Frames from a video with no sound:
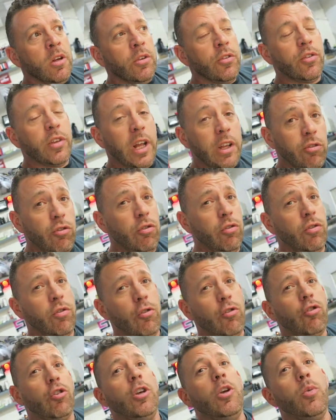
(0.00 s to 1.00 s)
So that's just
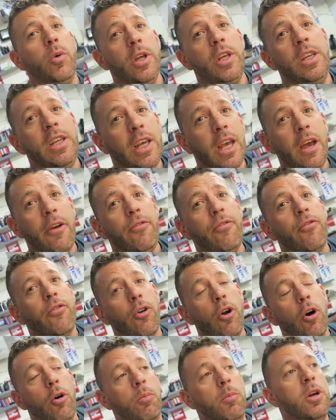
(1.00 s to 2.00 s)
to show you what you can get
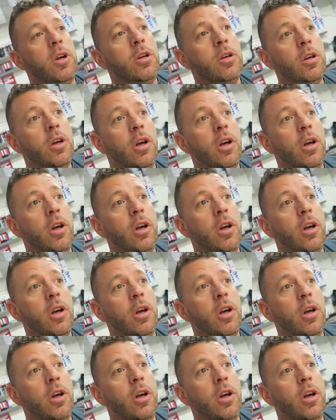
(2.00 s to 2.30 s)
from